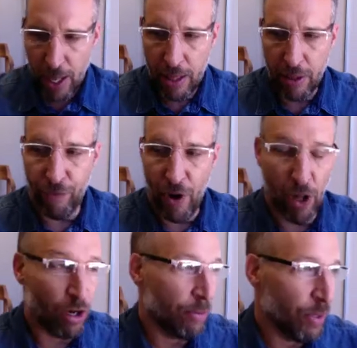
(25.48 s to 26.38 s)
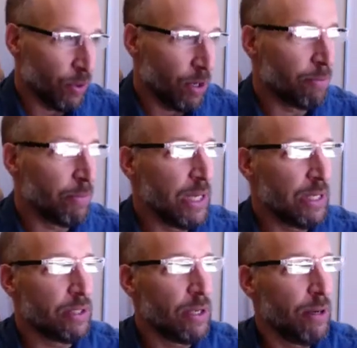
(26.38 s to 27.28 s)
The fall armyworm
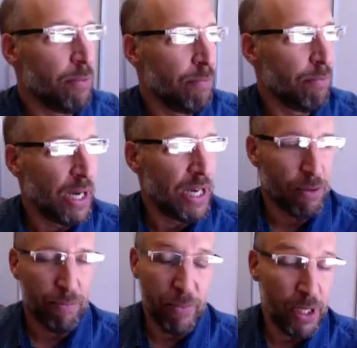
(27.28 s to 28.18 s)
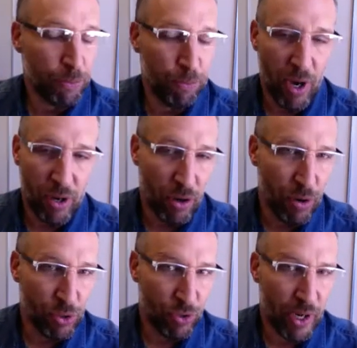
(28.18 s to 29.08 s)
has a much broader
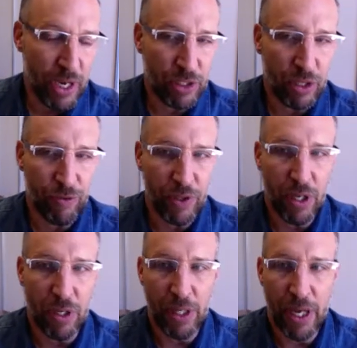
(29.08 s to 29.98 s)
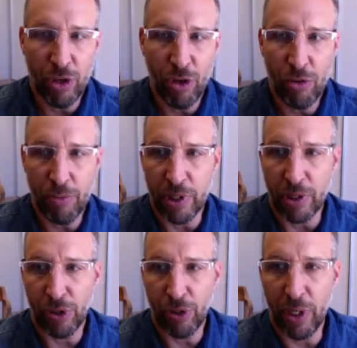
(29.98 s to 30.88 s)
host range, can feed on legumes,
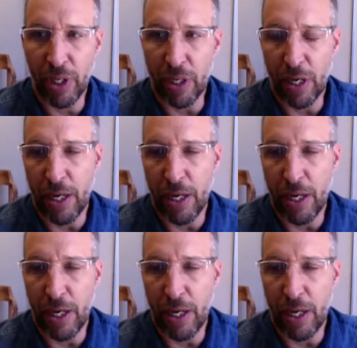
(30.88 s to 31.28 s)
including